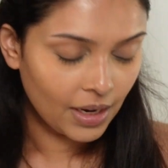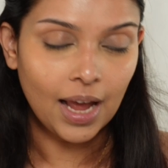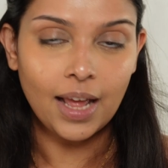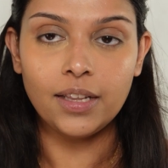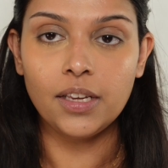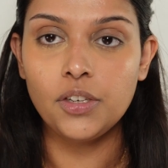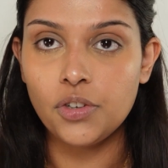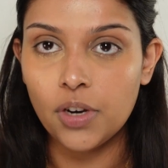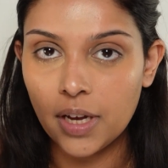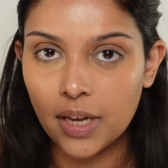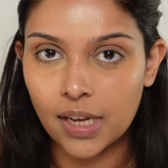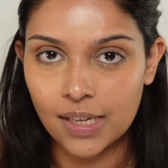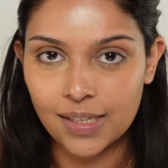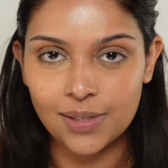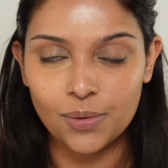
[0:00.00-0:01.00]
And the trick
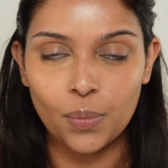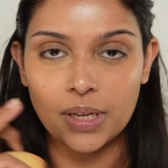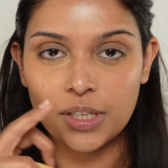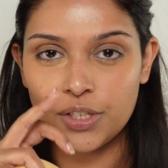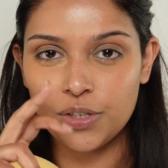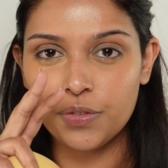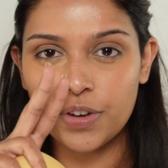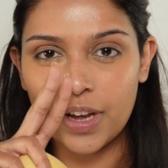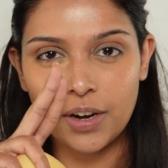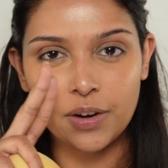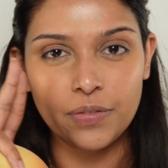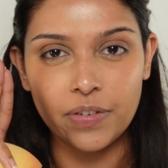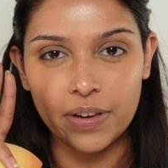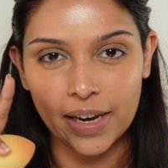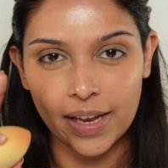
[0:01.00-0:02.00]
is, once you've kind
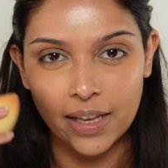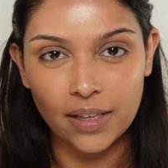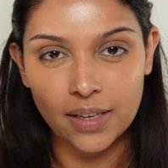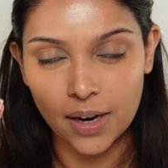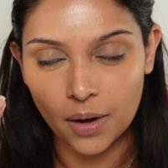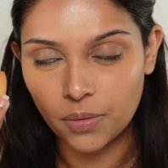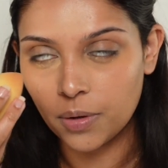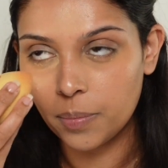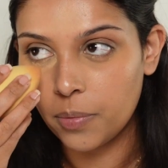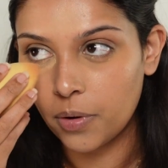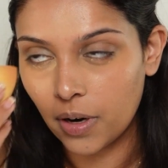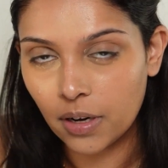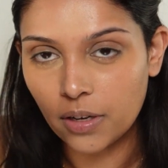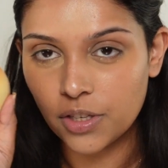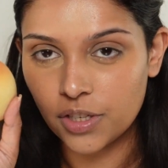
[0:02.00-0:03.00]
of laid down the
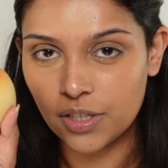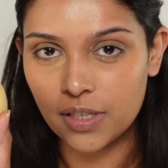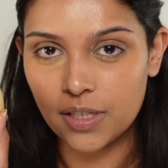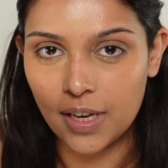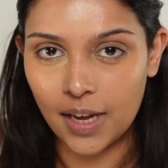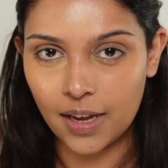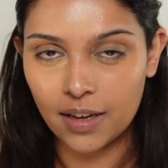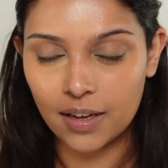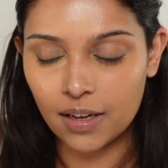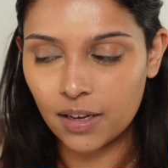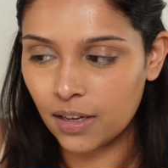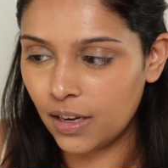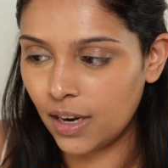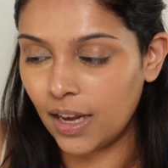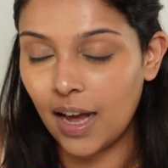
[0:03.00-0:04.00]
product, just take,
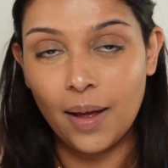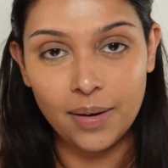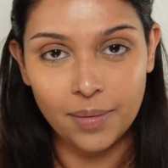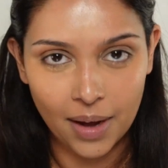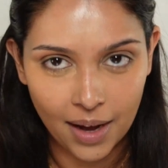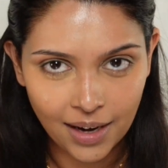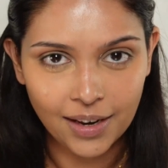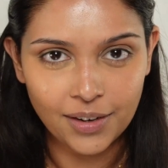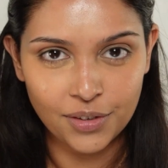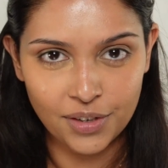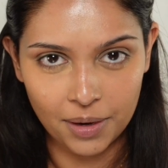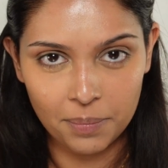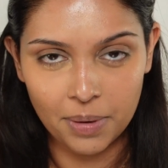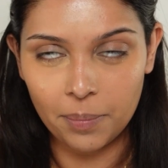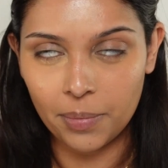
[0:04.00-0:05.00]
like I like to
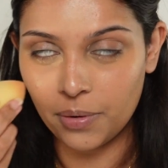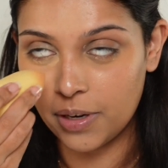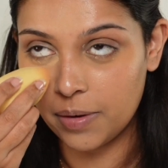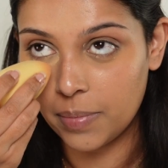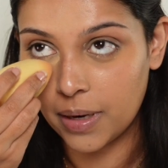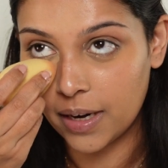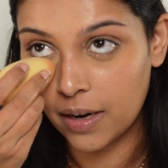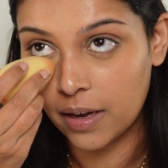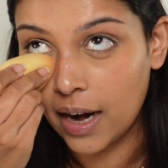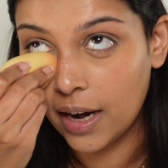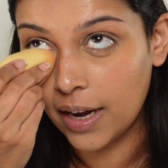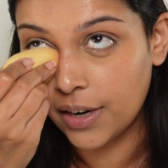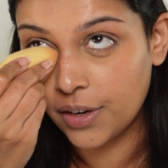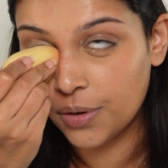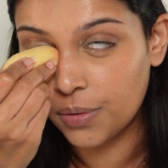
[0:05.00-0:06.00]
take my beauty blender, and I
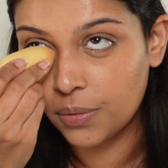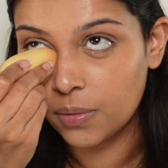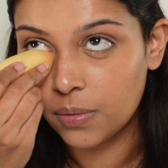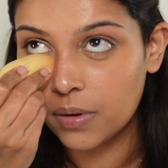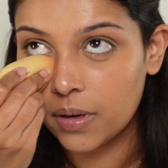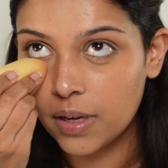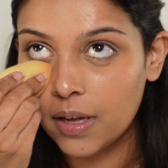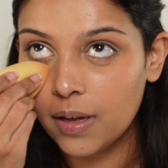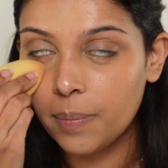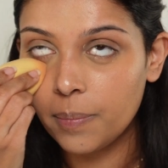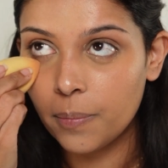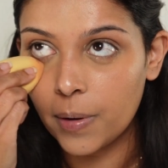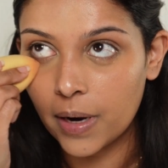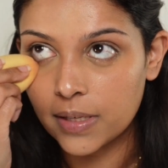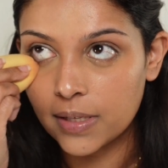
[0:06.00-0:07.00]
like to
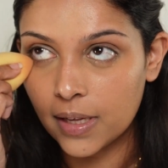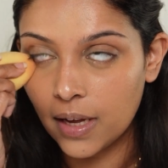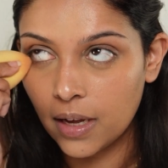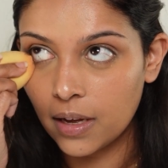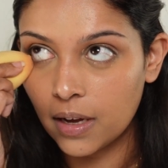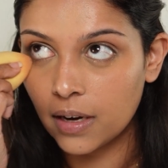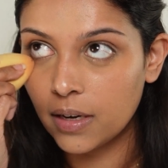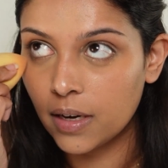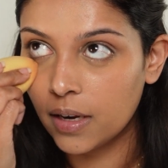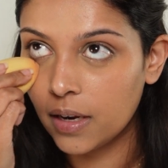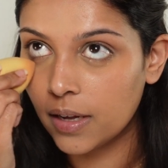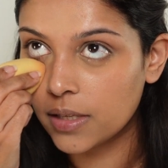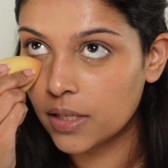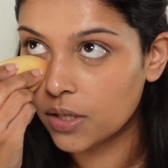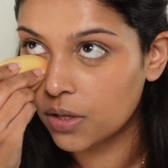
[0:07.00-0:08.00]
keep pressing until
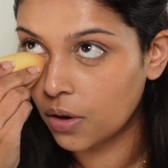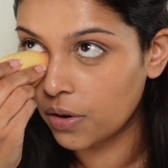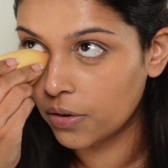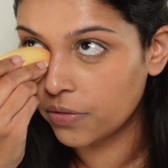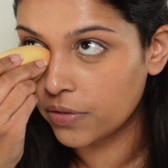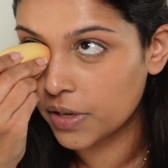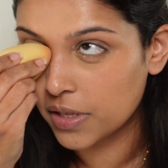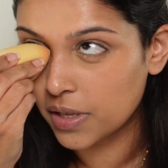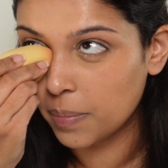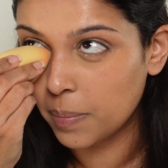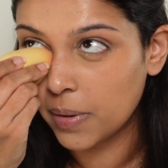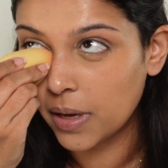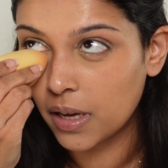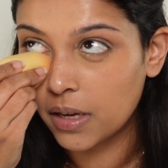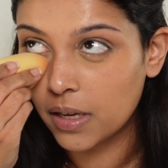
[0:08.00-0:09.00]
it sort of
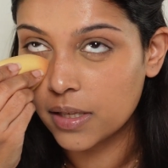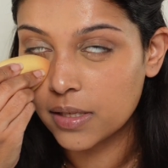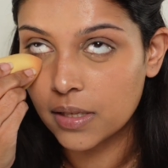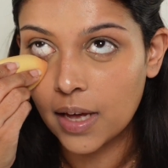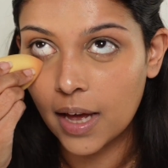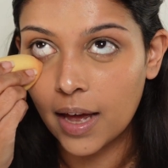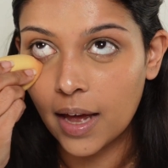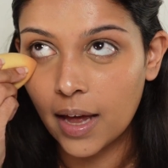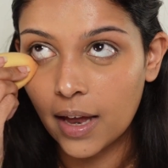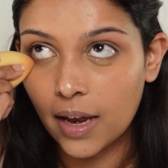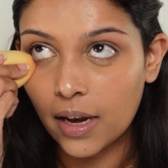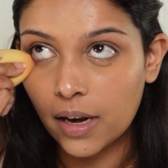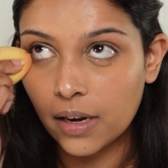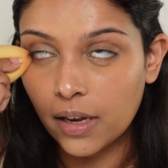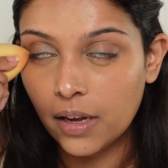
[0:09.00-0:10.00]
disappears
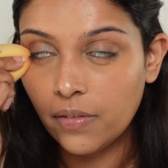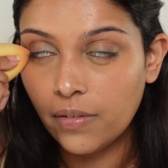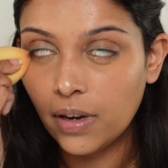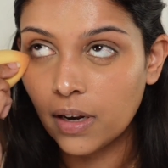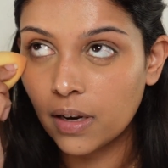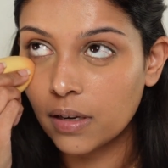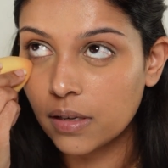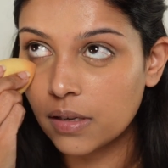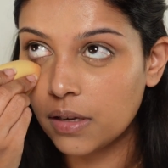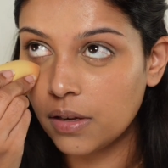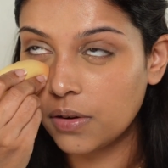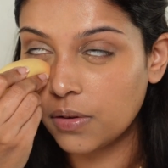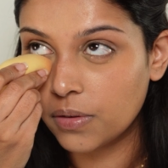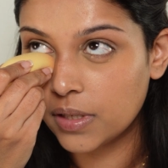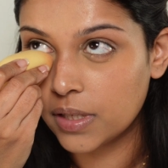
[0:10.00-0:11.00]
and even, you
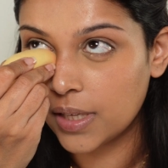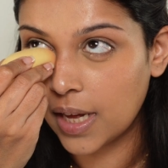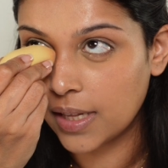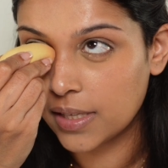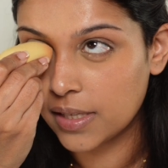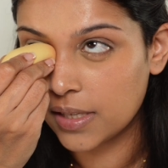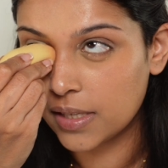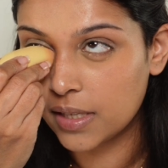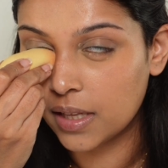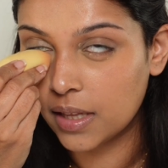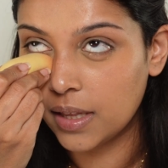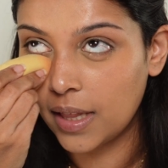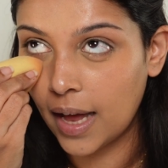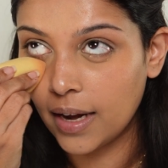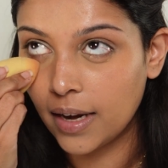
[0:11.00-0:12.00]
know, sets
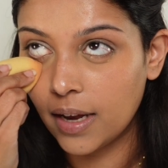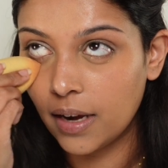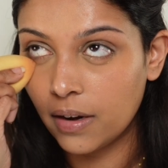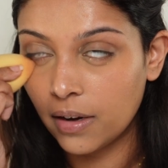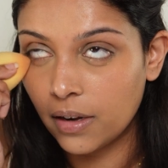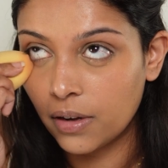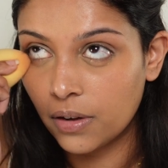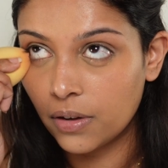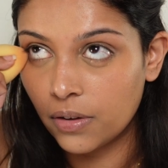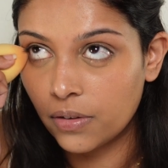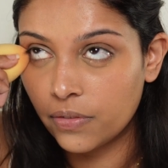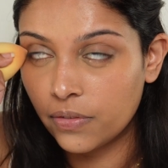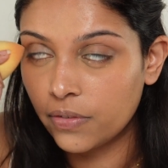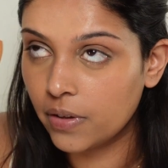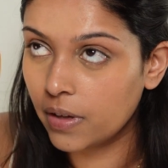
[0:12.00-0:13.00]
that area
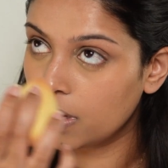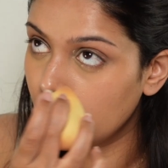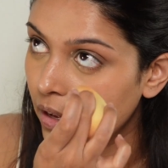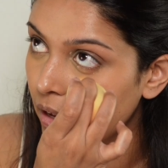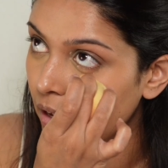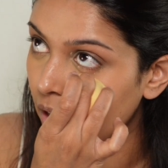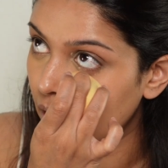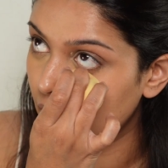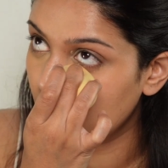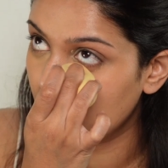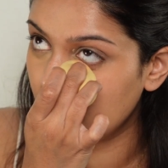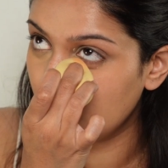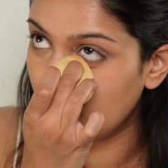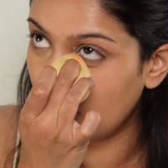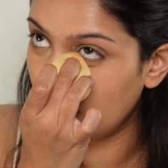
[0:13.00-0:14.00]
of
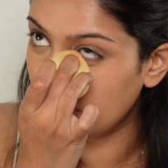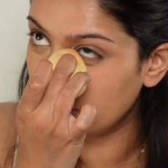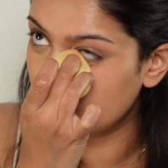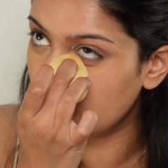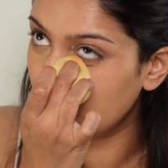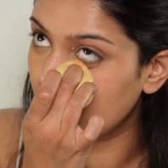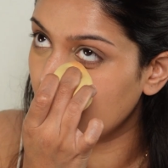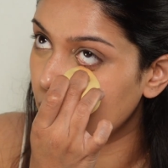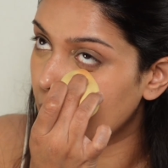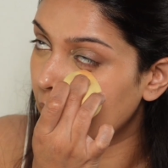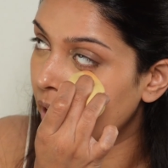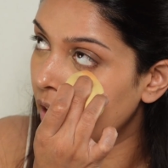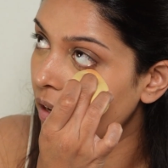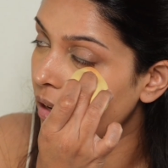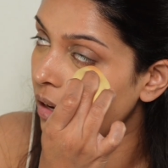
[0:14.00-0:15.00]
the eyes really
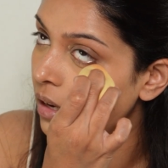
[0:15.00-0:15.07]
well.